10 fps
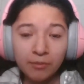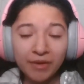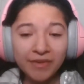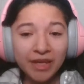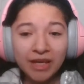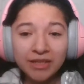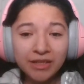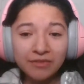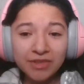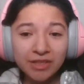By the
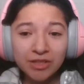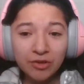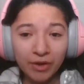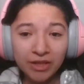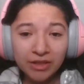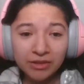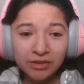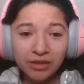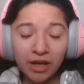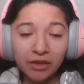ending of sixth grade,
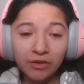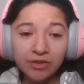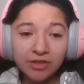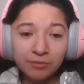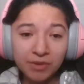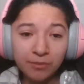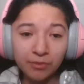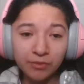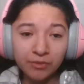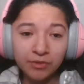I lost some
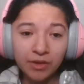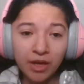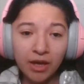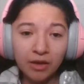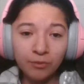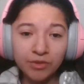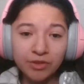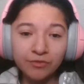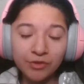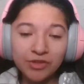people and was the
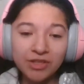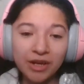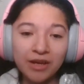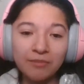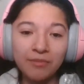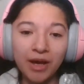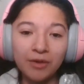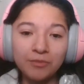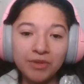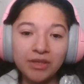first time I
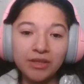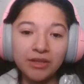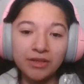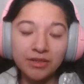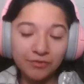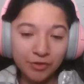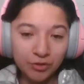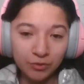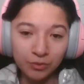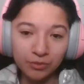would be in a different
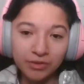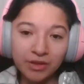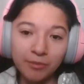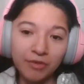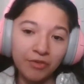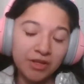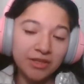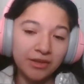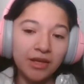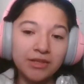school than my friends
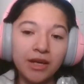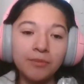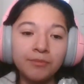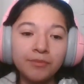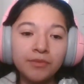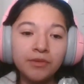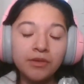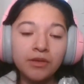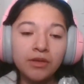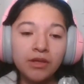at that time.
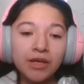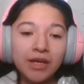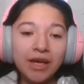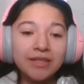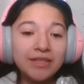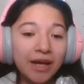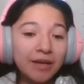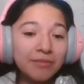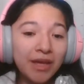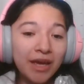It's
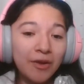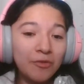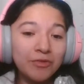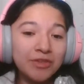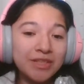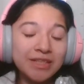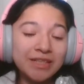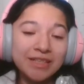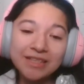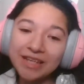time to head over
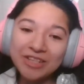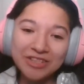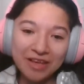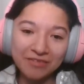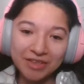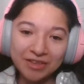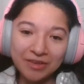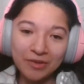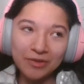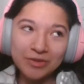to stage 7,
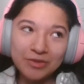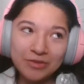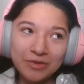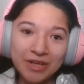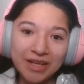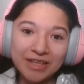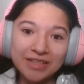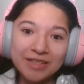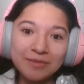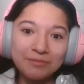also known
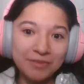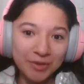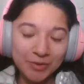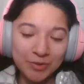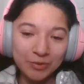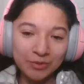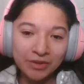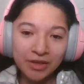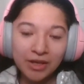as middle school.